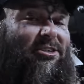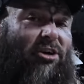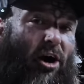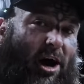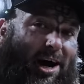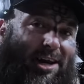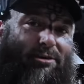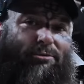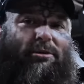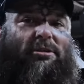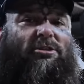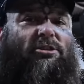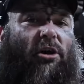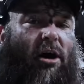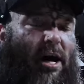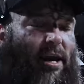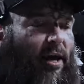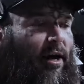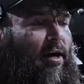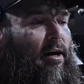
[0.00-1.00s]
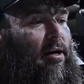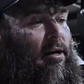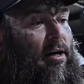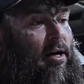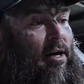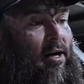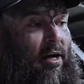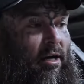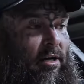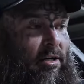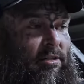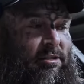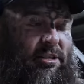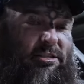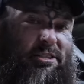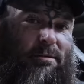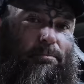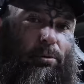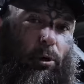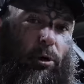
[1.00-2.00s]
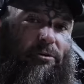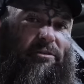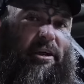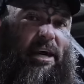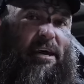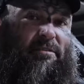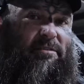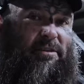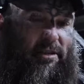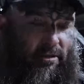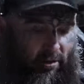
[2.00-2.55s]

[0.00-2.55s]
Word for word: tighter and tighter to support the heavier